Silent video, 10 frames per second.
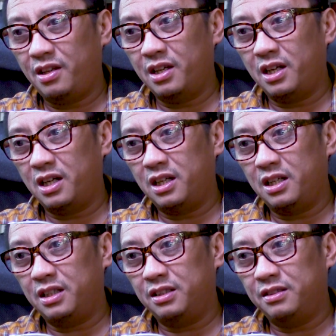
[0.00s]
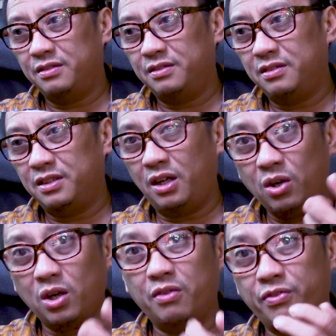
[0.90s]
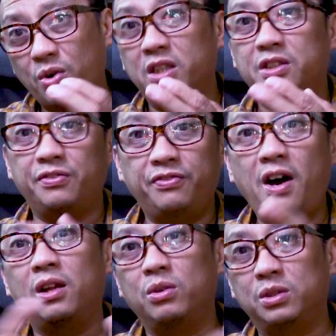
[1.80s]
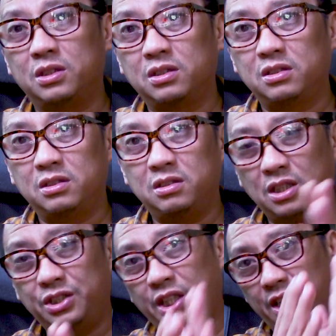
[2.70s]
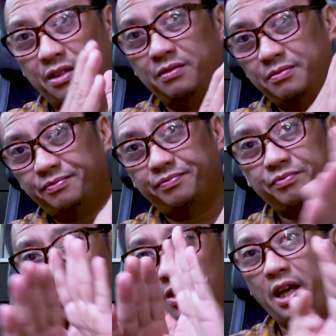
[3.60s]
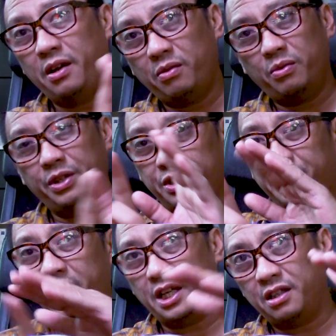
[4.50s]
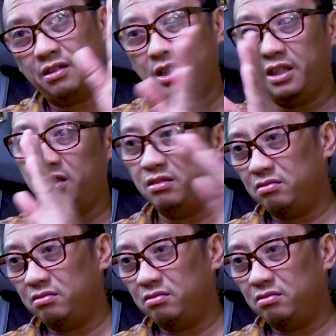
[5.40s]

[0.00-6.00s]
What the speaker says: the hook, of course, follows the jig. Okay? When you're jigging and